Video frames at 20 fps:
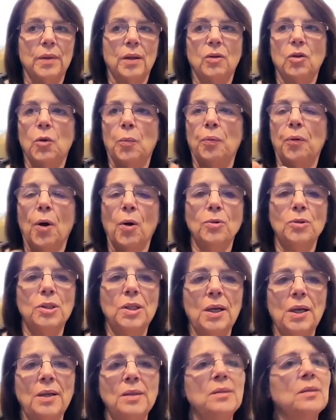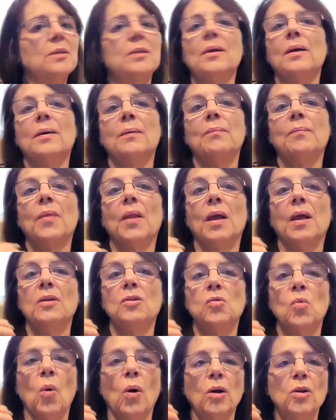Your proteins, as
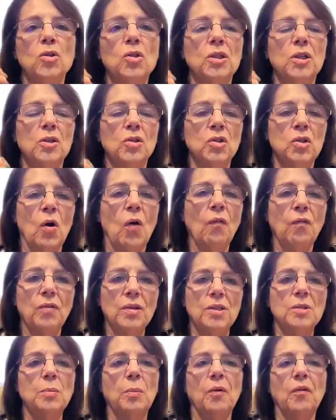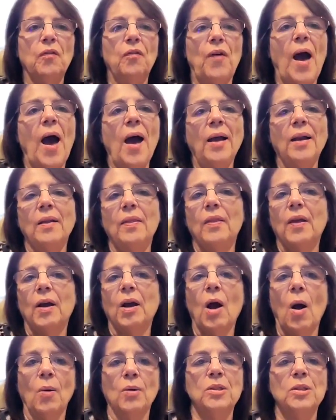long as there's no visible fat, they're
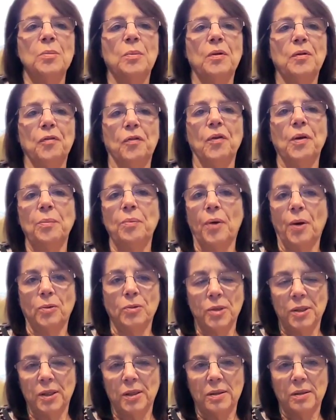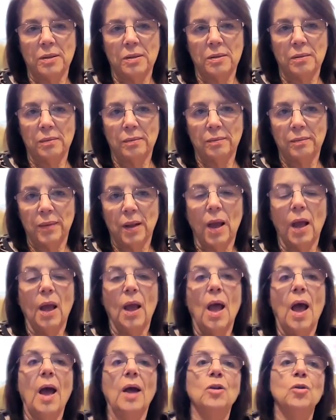going to be free proteins.
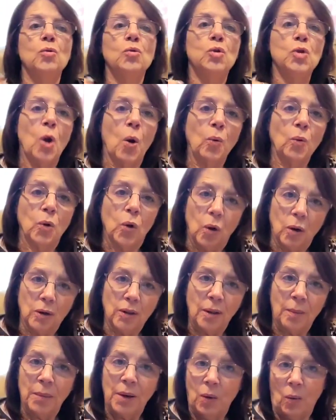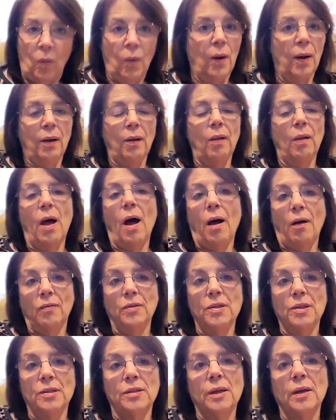And you don't cook them in oil,
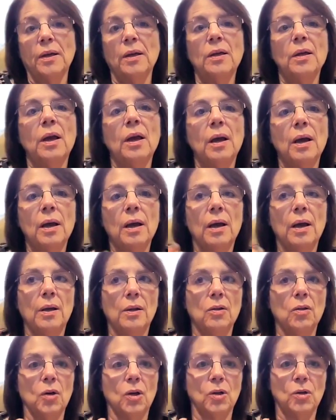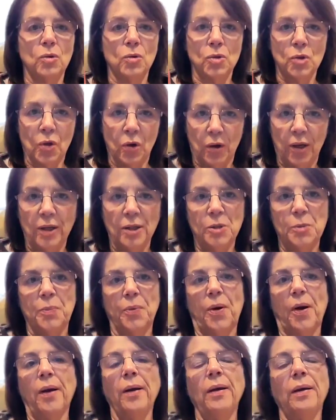obviously. You can use cooking
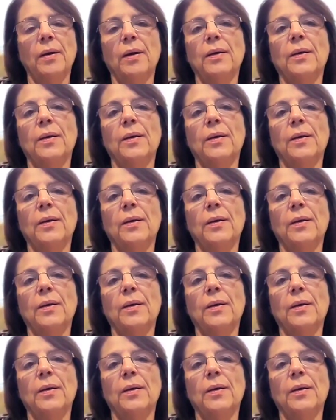spray.